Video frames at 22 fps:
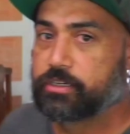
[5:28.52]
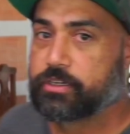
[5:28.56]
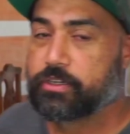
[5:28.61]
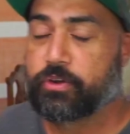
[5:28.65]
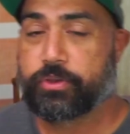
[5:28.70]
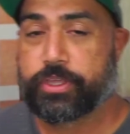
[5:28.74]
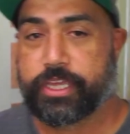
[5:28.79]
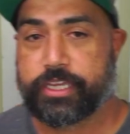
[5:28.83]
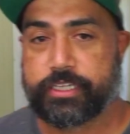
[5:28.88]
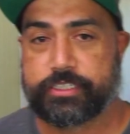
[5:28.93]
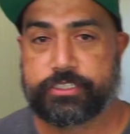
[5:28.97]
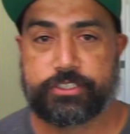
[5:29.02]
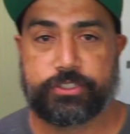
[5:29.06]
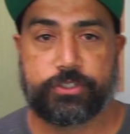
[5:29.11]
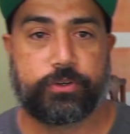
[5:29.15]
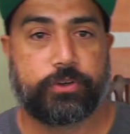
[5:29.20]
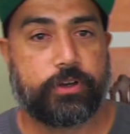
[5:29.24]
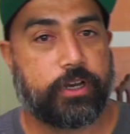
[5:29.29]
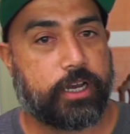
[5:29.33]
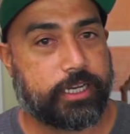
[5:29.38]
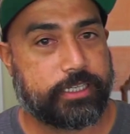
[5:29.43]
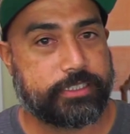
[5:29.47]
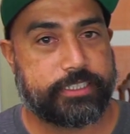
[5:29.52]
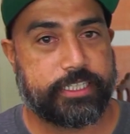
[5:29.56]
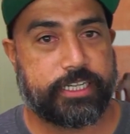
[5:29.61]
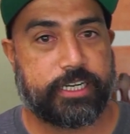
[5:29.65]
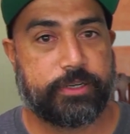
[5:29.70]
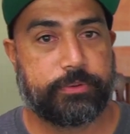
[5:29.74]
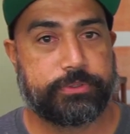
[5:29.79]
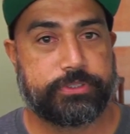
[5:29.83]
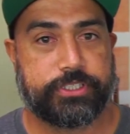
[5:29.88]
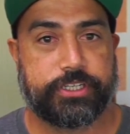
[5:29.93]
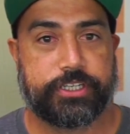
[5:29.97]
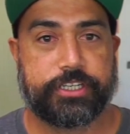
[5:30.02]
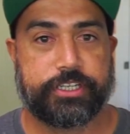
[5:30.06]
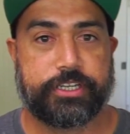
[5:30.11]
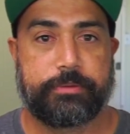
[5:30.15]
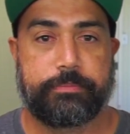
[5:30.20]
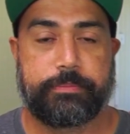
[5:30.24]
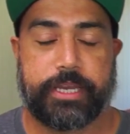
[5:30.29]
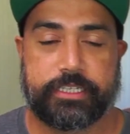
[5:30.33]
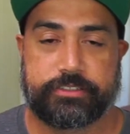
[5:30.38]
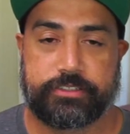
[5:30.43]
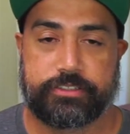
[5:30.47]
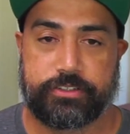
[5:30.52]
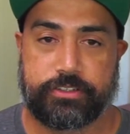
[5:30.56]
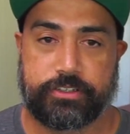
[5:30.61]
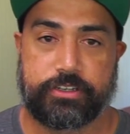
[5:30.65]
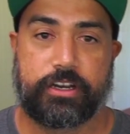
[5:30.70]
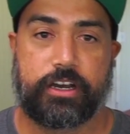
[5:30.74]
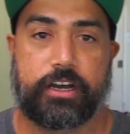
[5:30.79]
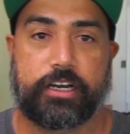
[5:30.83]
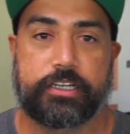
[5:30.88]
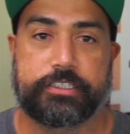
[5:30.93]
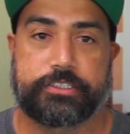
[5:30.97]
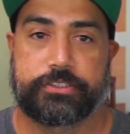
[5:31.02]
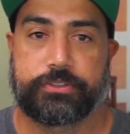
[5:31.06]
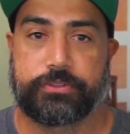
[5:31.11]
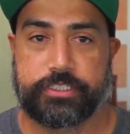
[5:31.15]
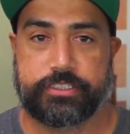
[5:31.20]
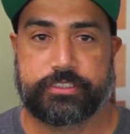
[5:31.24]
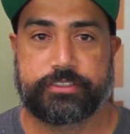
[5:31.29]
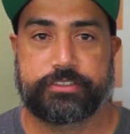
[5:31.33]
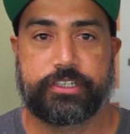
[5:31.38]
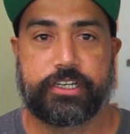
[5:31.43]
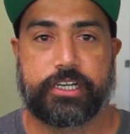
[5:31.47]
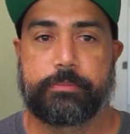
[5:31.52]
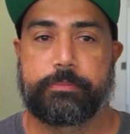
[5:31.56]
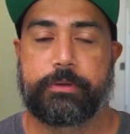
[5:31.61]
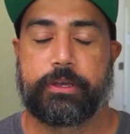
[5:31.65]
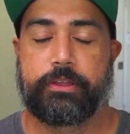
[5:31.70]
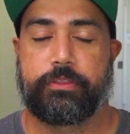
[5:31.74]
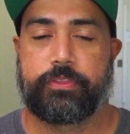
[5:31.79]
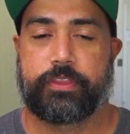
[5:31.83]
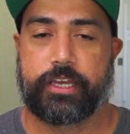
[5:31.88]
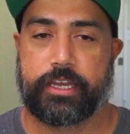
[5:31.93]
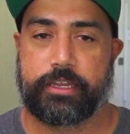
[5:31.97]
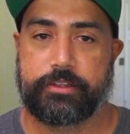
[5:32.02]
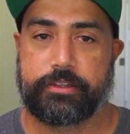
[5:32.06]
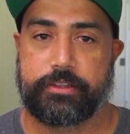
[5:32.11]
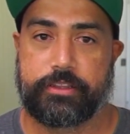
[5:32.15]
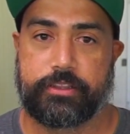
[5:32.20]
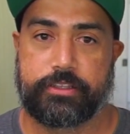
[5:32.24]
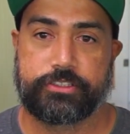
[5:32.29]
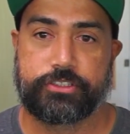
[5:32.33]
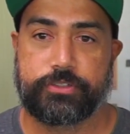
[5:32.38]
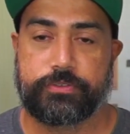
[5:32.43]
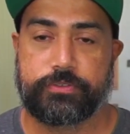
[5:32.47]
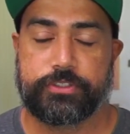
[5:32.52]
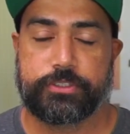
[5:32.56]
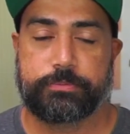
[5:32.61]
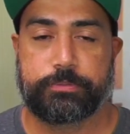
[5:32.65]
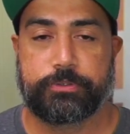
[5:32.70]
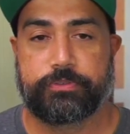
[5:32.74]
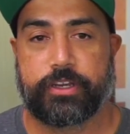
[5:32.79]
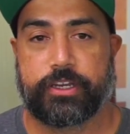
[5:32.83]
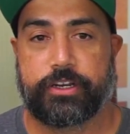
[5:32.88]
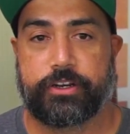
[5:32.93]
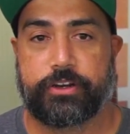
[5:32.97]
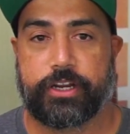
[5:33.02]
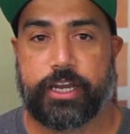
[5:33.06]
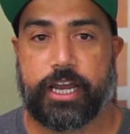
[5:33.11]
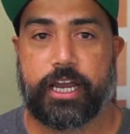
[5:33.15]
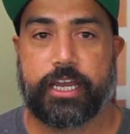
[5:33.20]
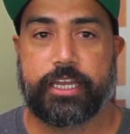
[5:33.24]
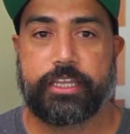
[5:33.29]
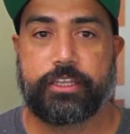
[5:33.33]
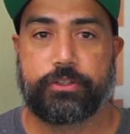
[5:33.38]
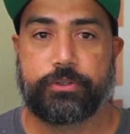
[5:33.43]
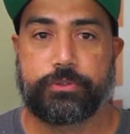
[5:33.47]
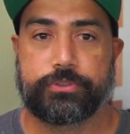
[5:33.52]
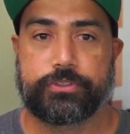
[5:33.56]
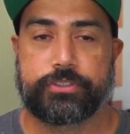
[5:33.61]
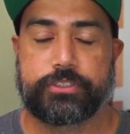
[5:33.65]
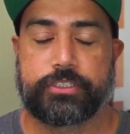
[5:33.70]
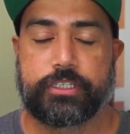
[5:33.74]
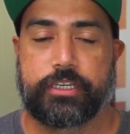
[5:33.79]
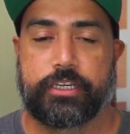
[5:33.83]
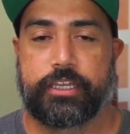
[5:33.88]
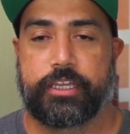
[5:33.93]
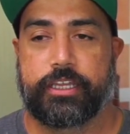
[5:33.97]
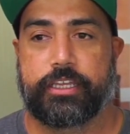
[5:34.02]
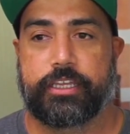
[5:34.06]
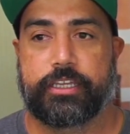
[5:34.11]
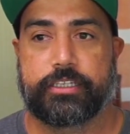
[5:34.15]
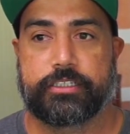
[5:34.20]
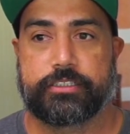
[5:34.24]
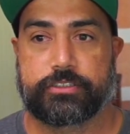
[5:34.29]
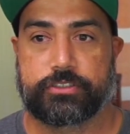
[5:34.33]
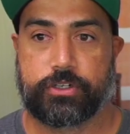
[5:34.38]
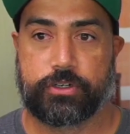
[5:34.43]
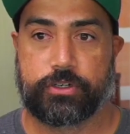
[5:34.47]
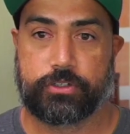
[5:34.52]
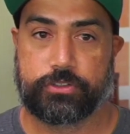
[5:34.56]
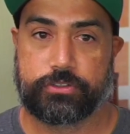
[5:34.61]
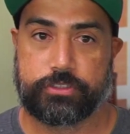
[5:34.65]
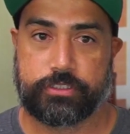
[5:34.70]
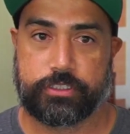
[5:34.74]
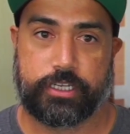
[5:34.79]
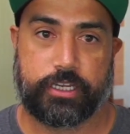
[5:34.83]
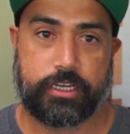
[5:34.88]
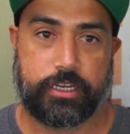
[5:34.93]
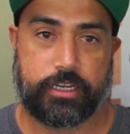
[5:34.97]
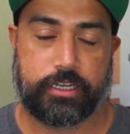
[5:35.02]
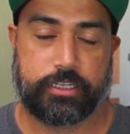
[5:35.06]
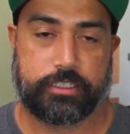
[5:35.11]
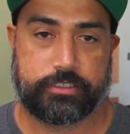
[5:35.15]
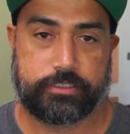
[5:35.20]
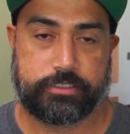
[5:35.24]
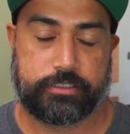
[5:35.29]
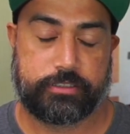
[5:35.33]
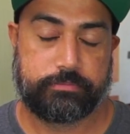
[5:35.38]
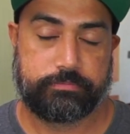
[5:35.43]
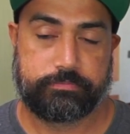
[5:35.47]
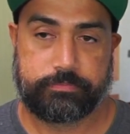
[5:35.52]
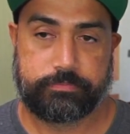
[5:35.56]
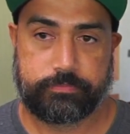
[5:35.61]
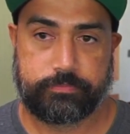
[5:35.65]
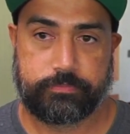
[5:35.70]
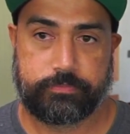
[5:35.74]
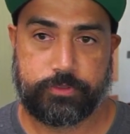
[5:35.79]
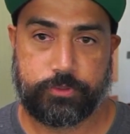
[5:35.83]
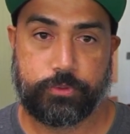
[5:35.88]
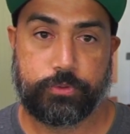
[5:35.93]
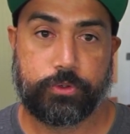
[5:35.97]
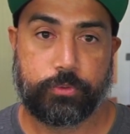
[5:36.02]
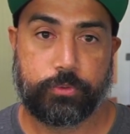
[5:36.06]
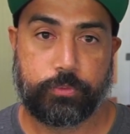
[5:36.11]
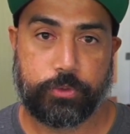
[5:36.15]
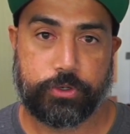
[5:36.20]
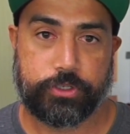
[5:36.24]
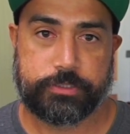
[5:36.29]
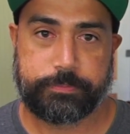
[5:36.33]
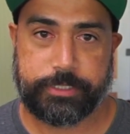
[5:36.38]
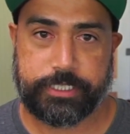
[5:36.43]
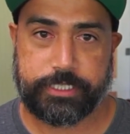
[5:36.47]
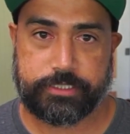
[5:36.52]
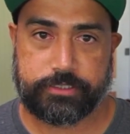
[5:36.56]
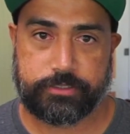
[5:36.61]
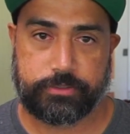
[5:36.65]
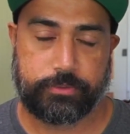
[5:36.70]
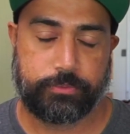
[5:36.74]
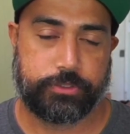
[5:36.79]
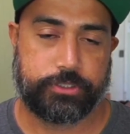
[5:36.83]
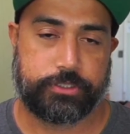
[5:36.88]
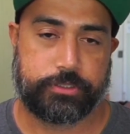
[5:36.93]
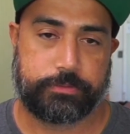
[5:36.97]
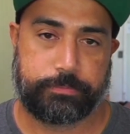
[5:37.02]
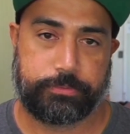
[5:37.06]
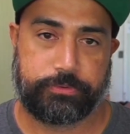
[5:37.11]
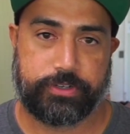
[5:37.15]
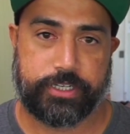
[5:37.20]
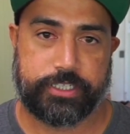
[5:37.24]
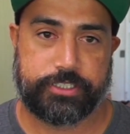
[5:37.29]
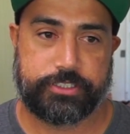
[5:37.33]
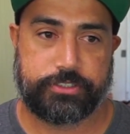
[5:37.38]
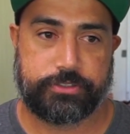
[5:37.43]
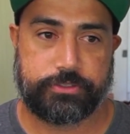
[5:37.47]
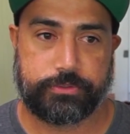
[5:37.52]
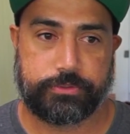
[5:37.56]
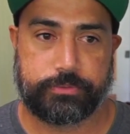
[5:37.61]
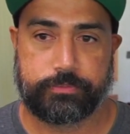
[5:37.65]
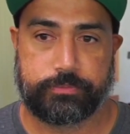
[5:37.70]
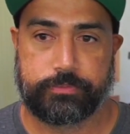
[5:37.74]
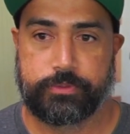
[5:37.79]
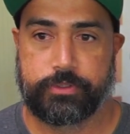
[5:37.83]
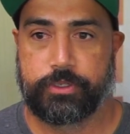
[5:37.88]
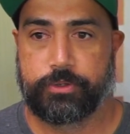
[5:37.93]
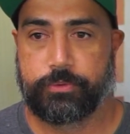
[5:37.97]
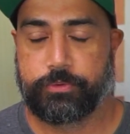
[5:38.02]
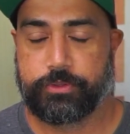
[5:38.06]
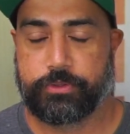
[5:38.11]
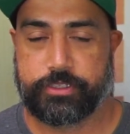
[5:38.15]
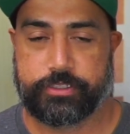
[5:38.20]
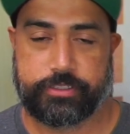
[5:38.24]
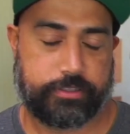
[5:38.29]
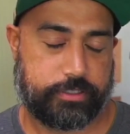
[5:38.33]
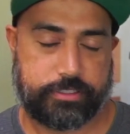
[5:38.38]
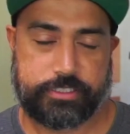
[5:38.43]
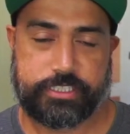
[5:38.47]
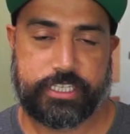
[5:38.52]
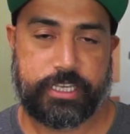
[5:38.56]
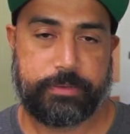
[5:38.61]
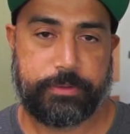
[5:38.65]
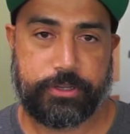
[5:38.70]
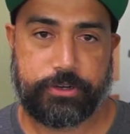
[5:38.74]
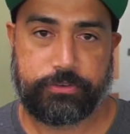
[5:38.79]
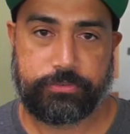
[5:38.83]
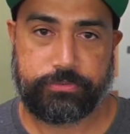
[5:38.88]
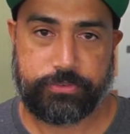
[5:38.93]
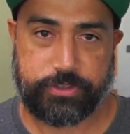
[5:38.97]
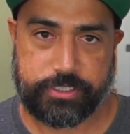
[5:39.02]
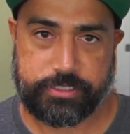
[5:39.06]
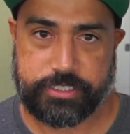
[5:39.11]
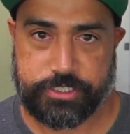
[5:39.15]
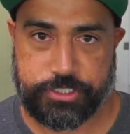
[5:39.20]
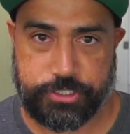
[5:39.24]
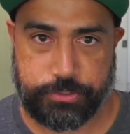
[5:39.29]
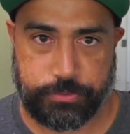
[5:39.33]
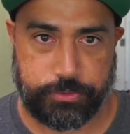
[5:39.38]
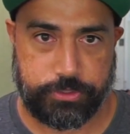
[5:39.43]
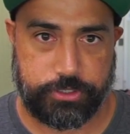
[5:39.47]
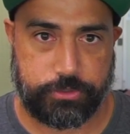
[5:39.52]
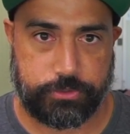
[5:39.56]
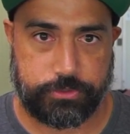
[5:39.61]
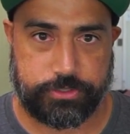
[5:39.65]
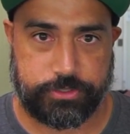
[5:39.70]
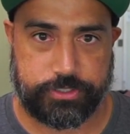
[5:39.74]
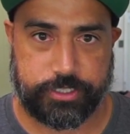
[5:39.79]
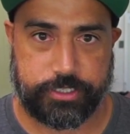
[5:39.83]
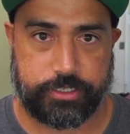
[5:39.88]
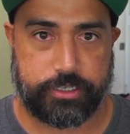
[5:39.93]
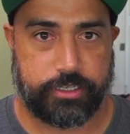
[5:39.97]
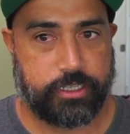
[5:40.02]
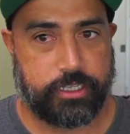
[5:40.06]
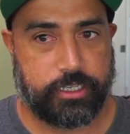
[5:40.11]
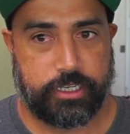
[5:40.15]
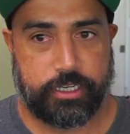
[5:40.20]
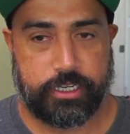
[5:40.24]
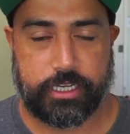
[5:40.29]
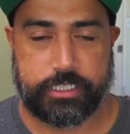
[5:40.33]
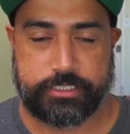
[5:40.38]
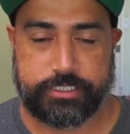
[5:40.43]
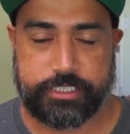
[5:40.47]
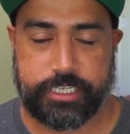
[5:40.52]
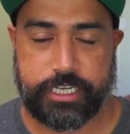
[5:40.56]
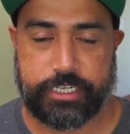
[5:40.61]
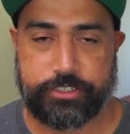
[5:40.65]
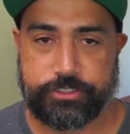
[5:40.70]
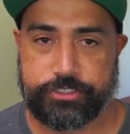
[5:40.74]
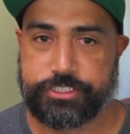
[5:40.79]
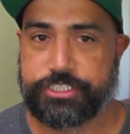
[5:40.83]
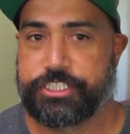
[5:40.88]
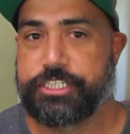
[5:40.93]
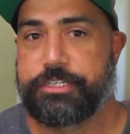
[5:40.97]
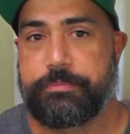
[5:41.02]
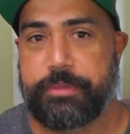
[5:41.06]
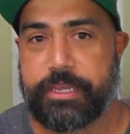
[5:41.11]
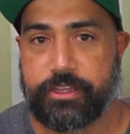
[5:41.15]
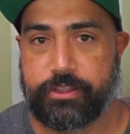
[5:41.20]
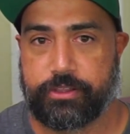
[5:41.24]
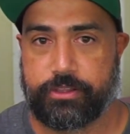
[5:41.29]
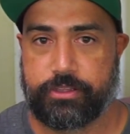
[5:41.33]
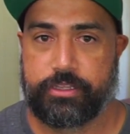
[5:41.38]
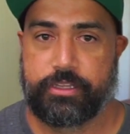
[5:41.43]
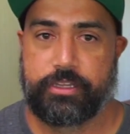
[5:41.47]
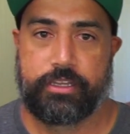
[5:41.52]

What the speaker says: Okay, so I said I was going to come back to the cost, so let's talk about that. The service provider I use is called Google Workspace, which provides you with the same interface that you would use in a standard Gmail